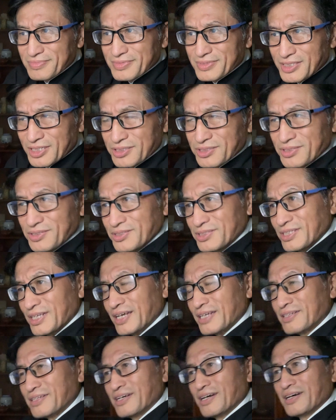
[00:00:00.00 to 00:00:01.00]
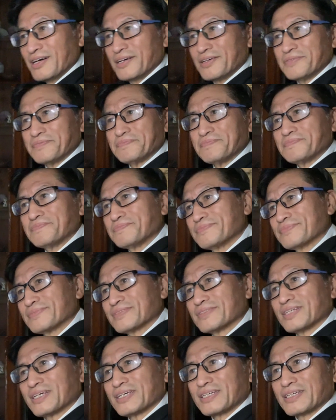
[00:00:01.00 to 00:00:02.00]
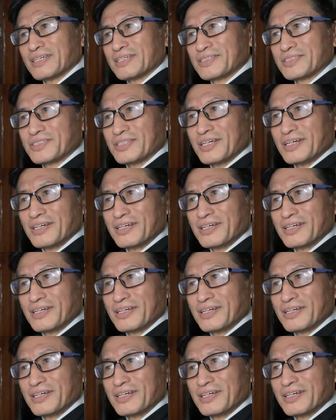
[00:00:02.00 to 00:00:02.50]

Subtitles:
just use that, I guess,